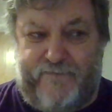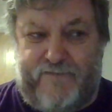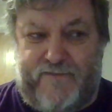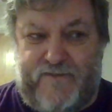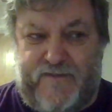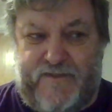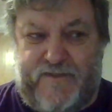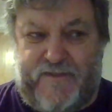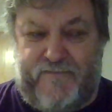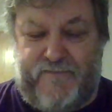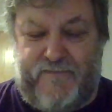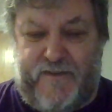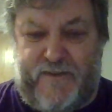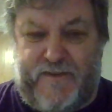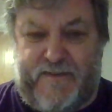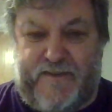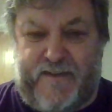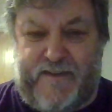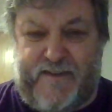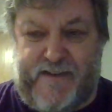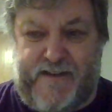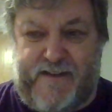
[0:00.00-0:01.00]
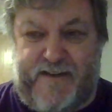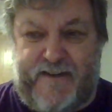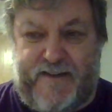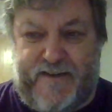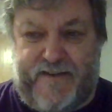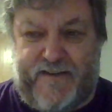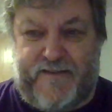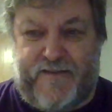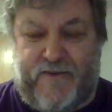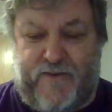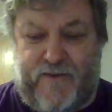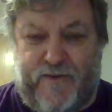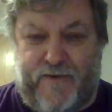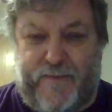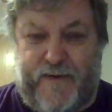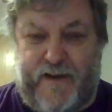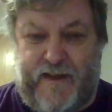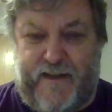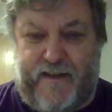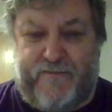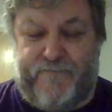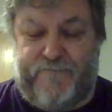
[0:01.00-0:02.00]
It's, it's, and it's a horrible,
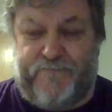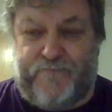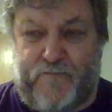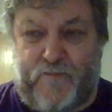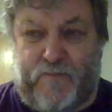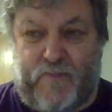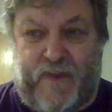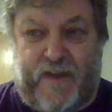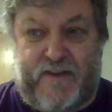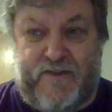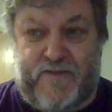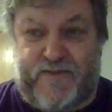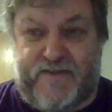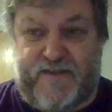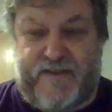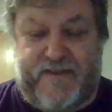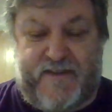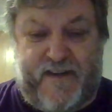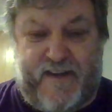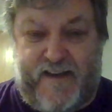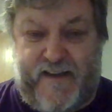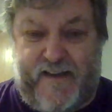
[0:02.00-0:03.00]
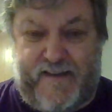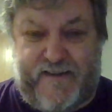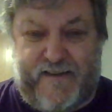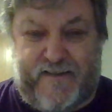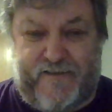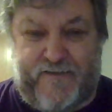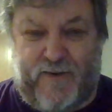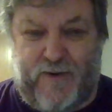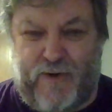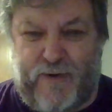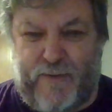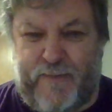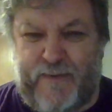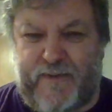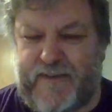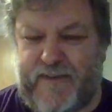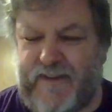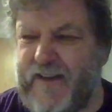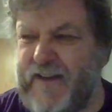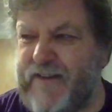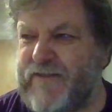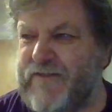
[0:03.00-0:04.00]
like, it just stays, that horrible
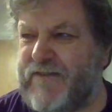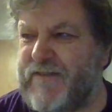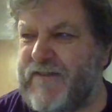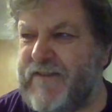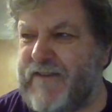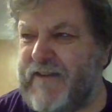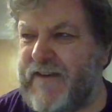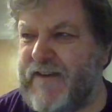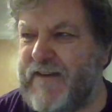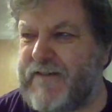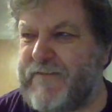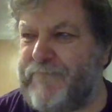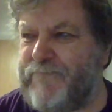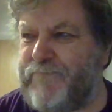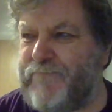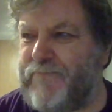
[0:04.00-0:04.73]
taste just stays.